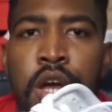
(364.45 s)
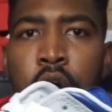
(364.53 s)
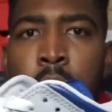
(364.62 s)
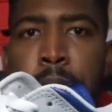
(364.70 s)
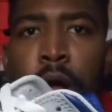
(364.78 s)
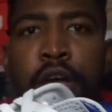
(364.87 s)

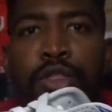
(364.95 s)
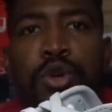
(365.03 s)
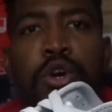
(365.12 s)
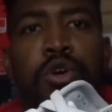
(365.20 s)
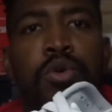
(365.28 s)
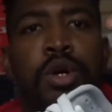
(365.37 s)
I'll probably
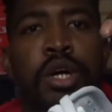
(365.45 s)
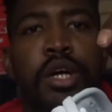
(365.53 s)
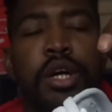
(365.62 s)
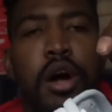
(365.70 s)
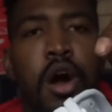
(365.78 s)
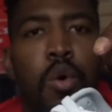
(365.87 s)
throw
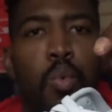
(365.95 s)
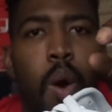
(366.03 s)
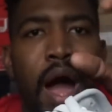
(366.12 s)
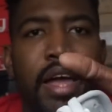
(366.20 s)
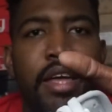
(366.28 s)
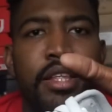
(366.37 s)
a
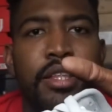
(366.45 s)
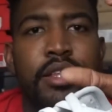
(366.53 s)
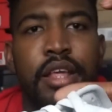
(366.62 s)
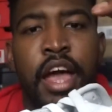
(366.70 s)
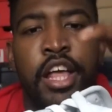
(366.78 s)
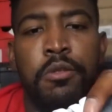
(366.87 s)
white
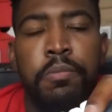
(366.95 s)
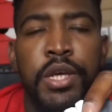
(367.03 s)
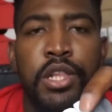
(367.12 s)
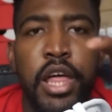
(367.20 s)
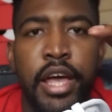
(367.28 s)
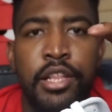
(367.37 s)
SB
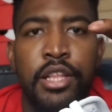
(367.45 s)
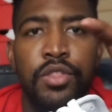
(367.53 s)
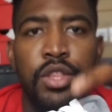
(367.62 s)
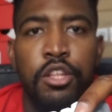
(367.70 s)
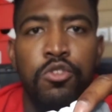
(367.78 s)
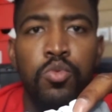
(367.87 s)
lace in
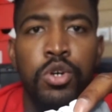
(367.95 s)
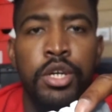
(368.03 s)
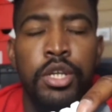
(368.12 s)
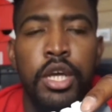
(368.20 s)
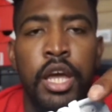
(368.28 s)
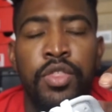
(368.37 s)
this one,
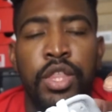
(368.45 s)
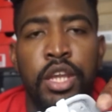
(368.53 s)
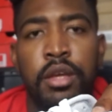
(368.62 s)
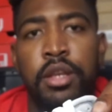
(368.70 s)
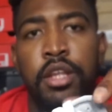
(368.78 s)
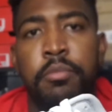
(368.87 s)
and then
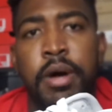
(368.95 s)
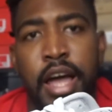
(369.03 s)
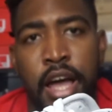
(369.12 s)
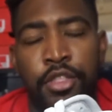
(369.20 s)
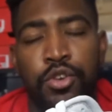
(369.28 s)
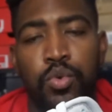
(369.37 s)
in my
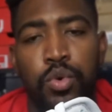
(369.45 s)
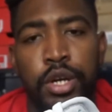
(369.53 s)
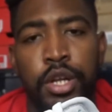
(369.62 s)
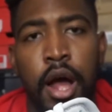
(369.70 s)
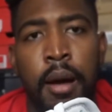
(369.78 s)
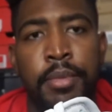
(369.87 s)
other one,
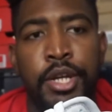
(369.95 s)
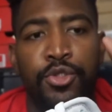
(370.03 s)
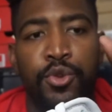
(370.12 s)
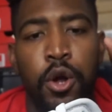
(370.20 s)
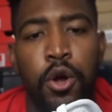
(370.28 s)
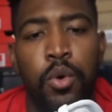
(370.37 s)
I'm gonna
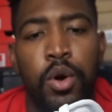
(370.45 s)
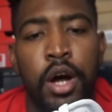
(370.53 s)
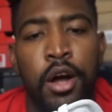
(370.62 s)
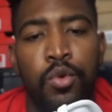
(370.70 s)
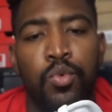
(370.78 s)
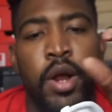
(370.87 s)
throw
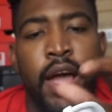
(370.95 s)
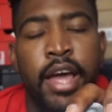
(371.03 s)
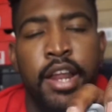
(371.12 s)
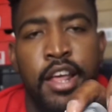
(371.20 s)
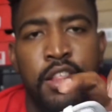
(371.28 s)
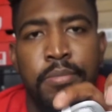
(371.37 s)
a red
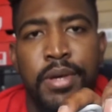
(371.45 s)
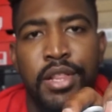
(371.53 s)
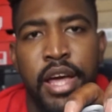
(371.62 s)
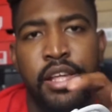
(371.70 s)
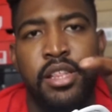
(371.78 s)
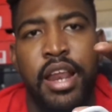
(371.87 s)
SB
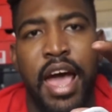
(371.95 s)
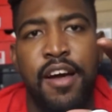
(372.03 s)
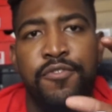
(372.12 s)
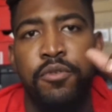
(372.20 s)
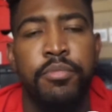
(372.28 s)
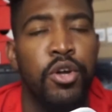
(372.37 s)
lace that I
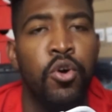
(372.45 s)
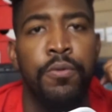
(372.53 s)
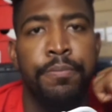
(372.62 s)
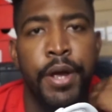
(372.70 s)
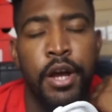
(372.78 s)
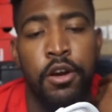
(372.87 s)
have from an
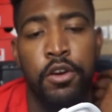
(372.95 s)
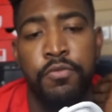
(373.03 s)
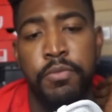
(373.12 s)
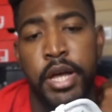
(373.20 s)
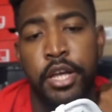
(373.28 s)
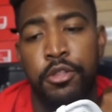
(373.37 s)
old pair of
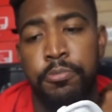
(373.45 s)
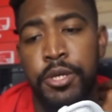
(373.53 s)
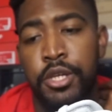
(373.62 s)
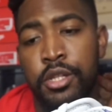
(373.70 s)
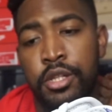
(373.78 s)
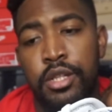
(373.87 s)
my
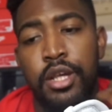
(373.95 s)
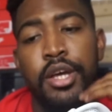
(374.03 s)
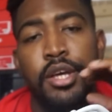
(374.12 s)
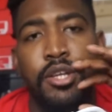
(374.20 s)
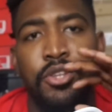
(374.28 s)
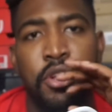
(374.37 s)
SBs.
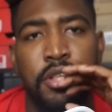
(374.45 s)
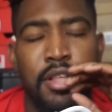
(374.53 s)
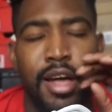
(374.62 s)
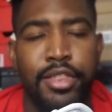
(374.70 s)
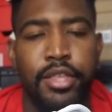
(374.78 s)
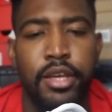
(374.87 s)
Just
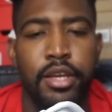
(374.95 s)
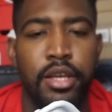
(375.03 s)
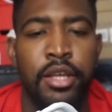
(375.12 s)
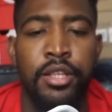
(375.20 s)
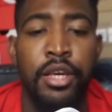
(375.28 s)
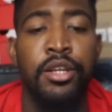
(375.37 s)
because I think
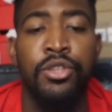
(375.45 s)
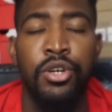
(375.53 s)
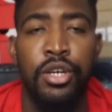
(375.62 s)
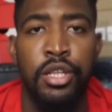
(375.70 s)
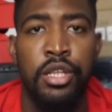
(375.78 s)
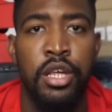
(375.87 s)
it's gonna
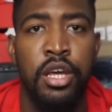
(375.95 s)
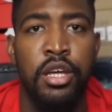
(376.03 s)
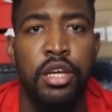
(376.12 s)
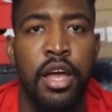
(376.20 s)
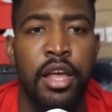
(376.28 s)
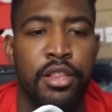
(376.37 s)
look
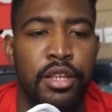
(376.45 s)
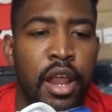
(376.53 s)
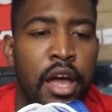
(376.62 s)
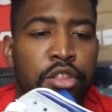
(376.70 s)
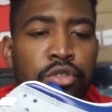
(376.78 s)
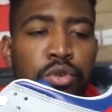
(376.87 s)
sick as a
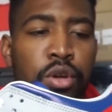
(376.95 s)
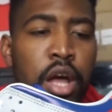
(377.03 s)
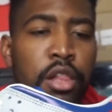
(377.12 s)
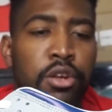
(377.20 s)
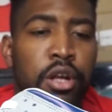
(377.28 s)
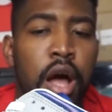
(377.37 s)
nice little
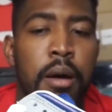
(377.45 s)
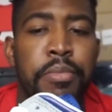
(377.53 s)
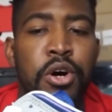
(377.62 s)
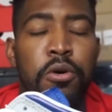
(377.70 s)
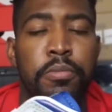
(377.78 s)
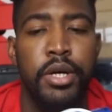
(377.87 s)
color
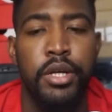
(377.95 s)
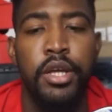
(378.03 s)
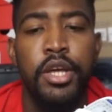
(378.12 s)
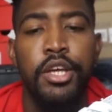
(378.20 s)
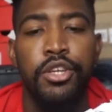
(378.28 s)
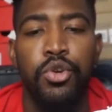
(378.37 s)
combo, but
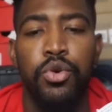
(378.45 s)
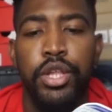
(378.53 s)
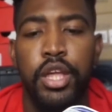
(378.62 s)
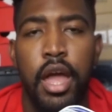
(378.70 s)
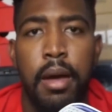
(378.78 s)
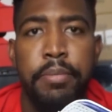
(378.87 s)
you really
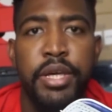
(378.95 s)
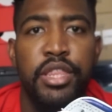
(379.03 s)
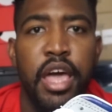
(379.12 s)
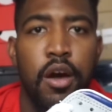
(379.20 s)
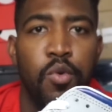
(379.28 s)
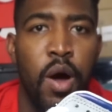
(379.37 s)
can't beat
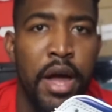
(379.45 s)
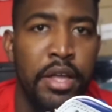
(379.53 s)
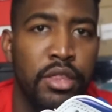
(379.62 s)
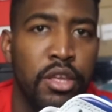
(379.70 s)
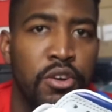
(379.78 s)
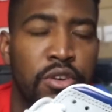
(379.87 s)
that white
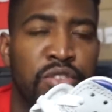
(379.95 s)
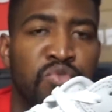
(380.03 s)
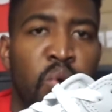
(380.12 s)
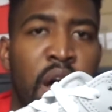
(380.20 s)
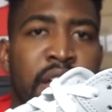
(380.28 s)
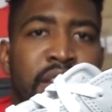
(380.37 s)
though, because
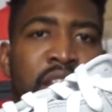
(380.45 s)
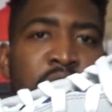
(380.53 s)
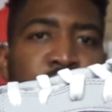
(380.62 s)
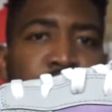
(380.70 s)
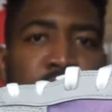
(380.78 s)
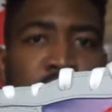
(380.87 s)
white
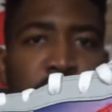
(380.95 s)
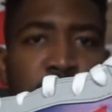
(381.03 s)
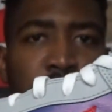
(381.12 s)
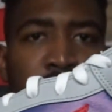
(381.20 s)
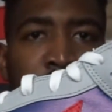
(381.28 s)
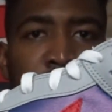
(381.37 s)
definitely just
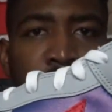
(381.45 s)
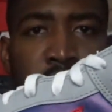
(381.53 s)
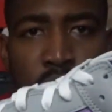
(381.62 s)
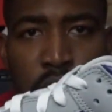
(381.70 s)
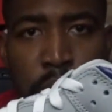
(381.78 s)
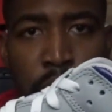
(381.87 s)
looks nice
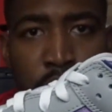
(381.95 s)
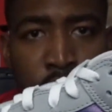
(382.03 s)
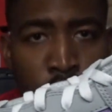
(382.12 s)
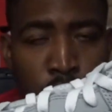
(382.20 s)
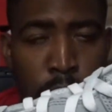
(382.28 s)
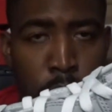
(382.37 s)
because the
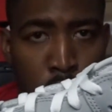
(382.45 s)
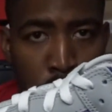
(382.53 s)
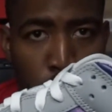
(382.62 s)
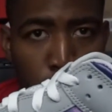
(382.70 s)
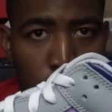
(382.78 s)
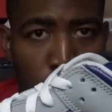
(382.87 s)
only part of
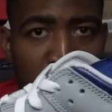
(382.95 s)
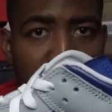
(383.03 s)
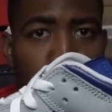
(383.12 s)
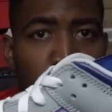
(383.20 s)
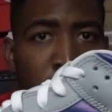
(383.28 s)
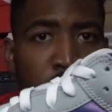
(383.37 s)
that's
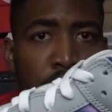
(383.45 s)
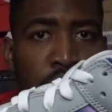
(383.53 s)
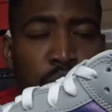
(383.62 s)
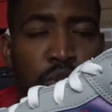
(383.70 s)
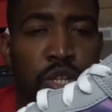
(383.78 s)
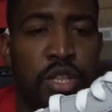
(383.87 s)
white on the
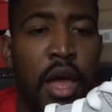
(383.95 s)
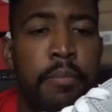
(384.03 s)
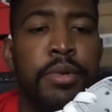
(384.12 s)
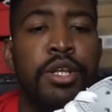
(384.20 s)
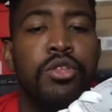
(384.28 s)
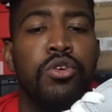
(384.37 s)
shoe is just that
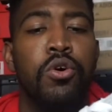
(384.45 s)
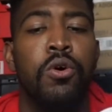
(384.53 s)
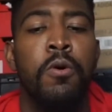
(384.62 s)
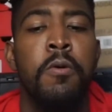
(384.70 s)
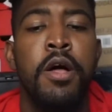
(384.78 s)
midsole.